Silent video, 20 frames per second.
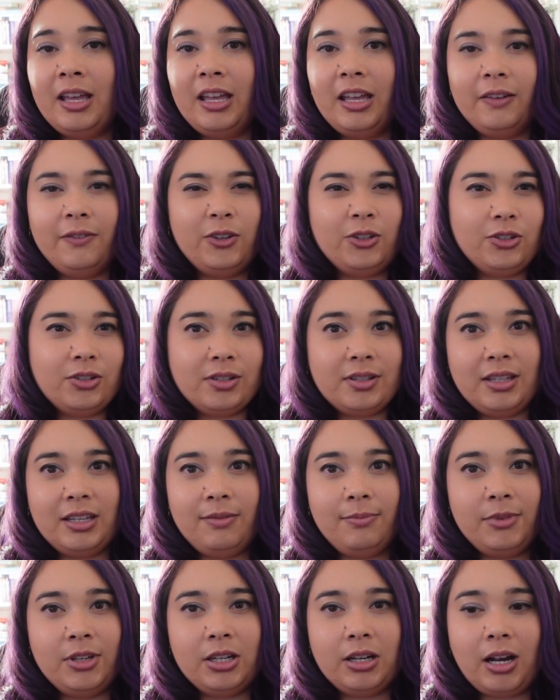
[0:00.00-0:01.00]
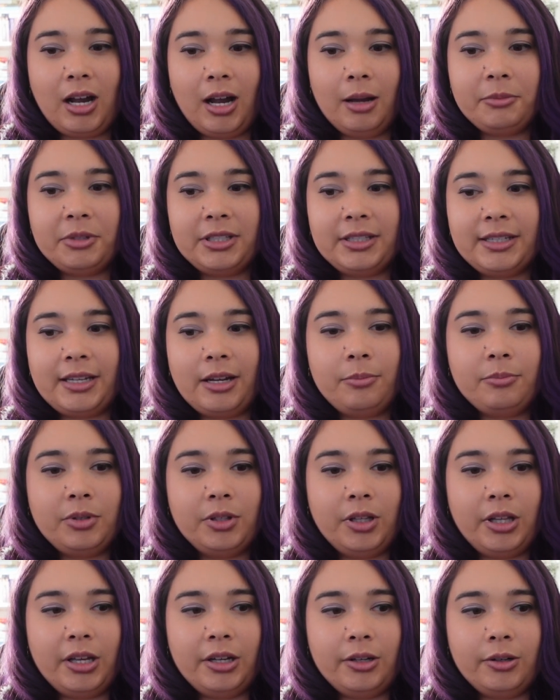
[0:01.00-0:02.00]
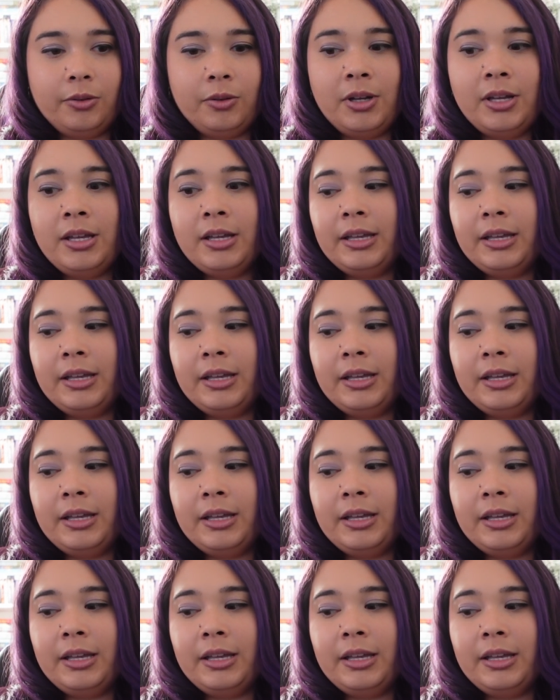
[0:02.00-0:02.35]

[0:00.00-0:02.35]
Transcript: If you just leave me a comment down below.